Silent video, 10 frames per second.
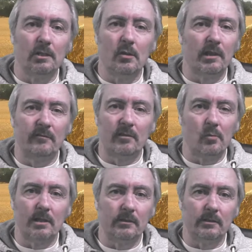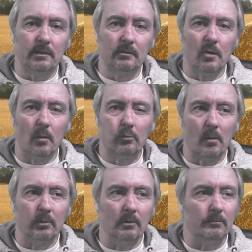this every Wednesday. It's not a
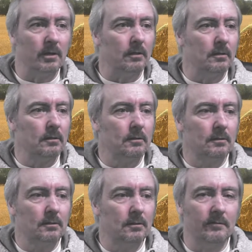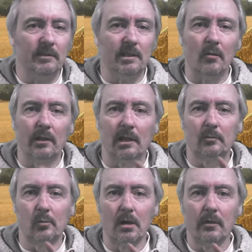problem, but if you don't think that's
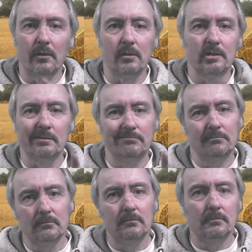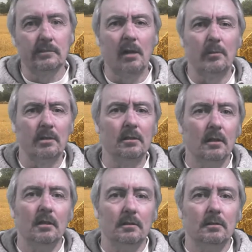worth it, just tell me,
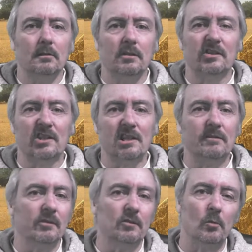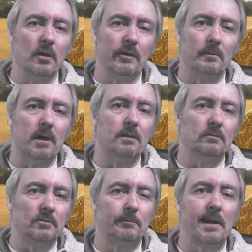Steve, it's not worth it, mate.
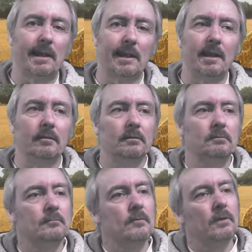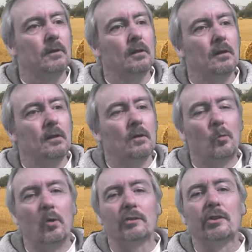Just pack it in.
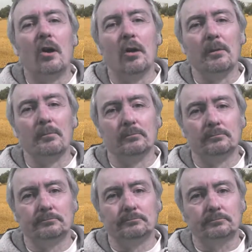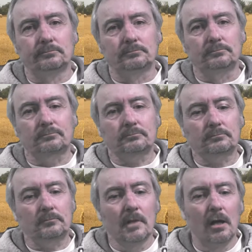What time?
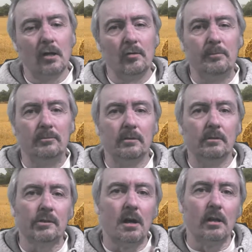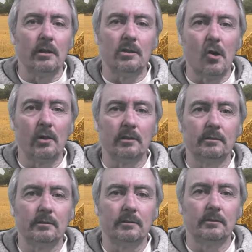I only started at 9
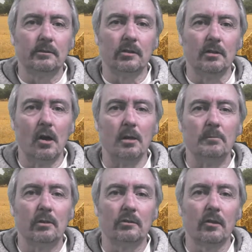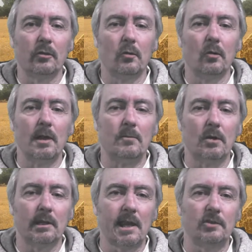tonight because I thought that might
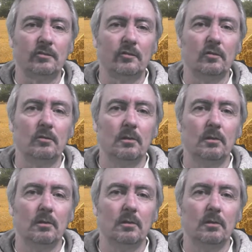catch a few